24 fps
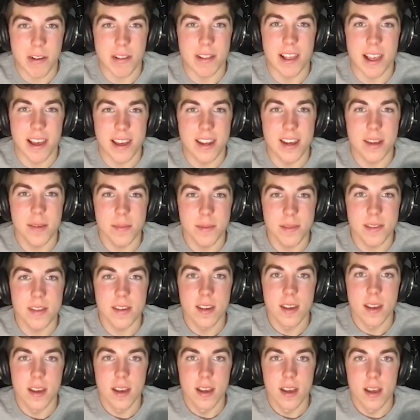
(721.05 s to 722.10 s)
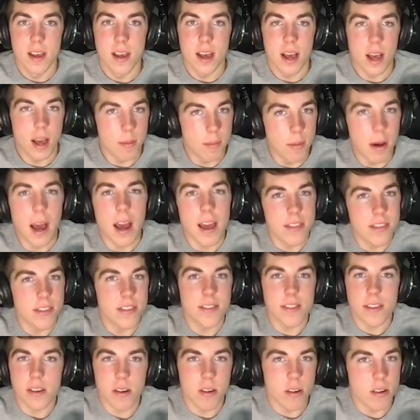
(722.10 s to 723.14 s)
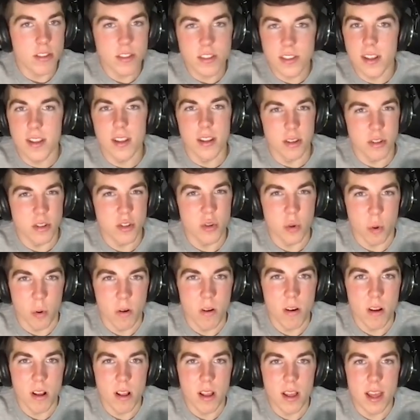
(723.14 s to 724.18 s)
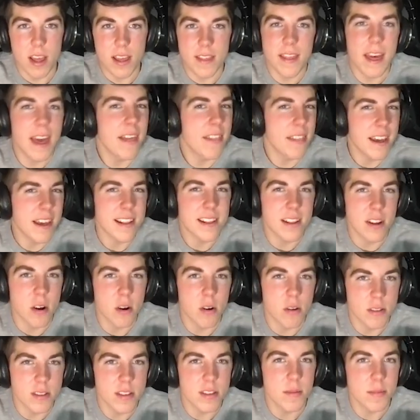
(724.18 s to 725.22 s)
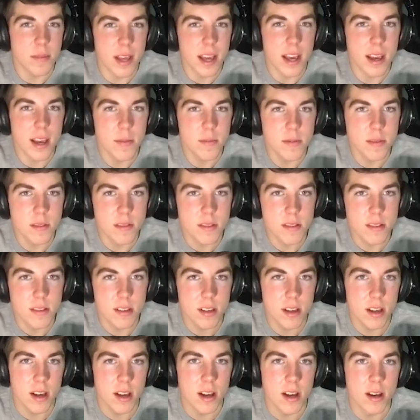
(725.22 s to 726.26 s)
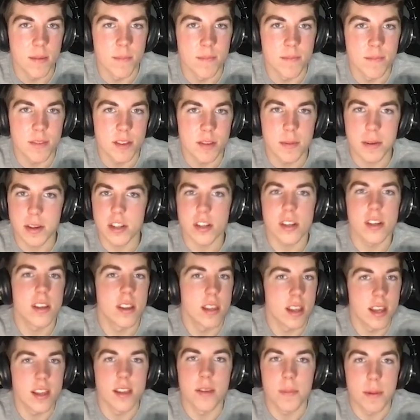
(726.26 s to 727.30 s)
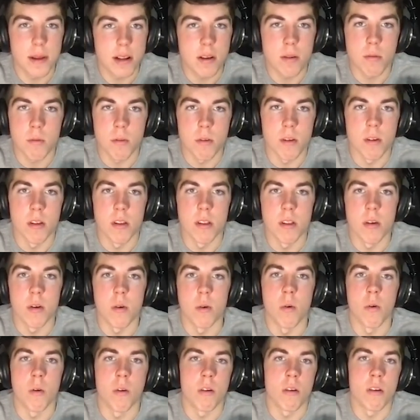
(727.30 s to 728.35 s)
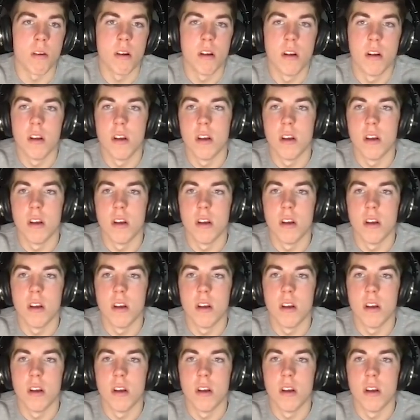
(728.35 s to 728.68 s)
lineups. I think they're just a little short, and that can hurt sometimes, especially in the pick and roll.